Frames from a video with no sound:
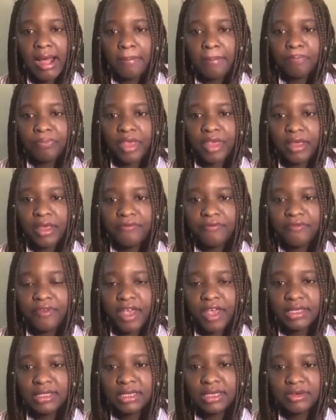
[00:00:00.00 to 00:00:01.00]
In
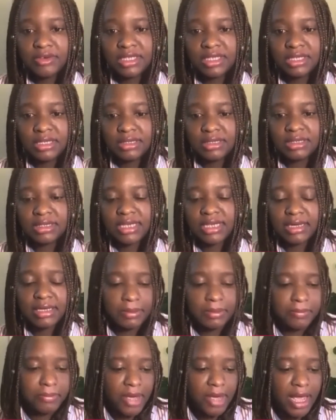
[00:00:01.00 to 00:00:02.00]
fact, a recent study
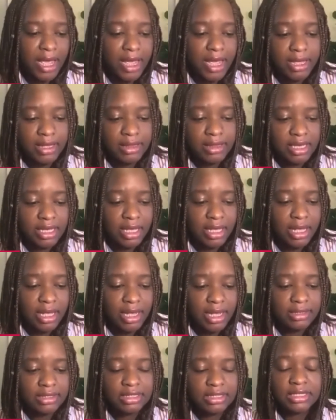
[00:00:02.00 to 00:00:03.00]
by the
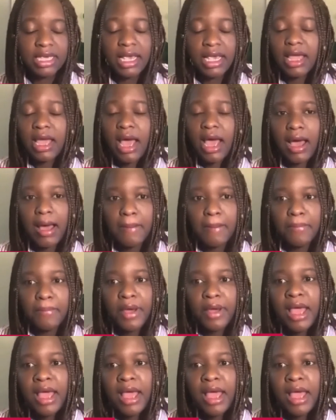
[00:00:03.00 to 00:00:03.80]
EdTech Hub